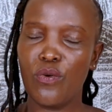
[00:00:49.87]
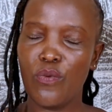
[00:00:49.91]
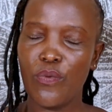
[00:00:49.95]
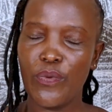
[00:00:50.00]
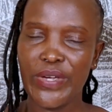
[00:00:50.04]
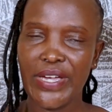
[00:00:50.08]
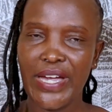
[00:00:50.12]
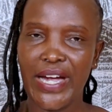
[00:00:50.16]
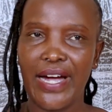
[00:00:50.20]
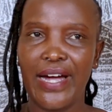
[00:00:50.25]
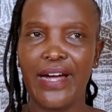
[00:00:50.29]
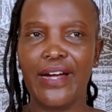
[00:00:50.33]

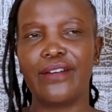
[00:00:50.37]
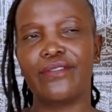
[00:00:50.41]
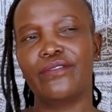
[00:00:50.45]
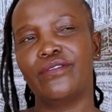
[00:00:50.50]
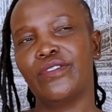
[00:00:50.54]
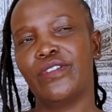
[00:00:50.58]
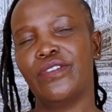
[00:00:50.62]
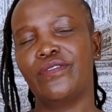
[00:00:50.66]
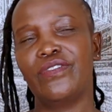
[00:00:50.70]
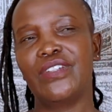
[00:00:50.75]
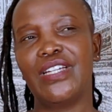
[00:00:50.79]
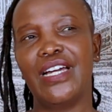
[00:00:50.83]

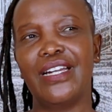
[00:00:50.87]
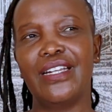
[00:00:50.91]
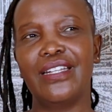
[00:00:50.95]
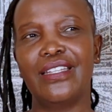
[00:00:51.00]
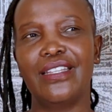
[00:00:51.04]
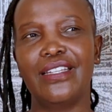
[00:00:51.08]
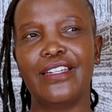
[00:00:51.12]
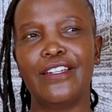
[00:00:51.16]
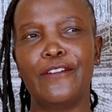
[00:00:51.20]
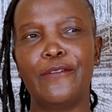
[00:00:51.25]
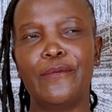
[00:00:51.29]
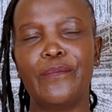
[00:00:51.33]
We've done
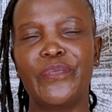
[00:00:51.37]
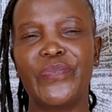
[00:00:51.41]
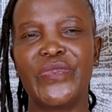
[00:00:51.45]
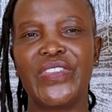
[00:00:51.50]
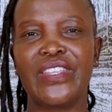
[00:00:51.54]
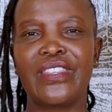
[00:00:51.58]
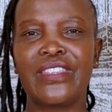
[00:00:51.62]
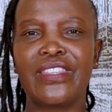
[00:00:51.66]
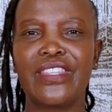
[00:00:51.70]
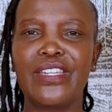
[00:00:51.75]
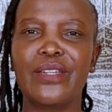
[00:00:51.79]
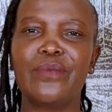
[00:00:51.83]

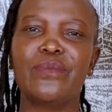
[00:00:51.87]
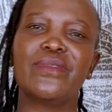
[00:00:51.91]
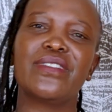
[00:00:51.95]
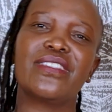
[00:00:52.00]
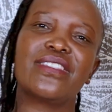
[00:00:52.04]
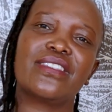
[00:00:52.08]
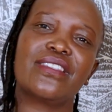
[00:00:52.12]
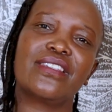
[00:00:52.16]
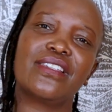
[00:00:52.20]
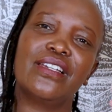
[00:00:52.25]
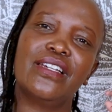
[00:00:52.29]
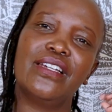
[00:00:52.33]
the
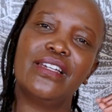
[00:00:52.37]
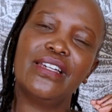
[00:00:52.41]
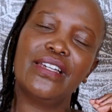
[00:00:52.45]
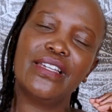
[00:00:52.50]
themes.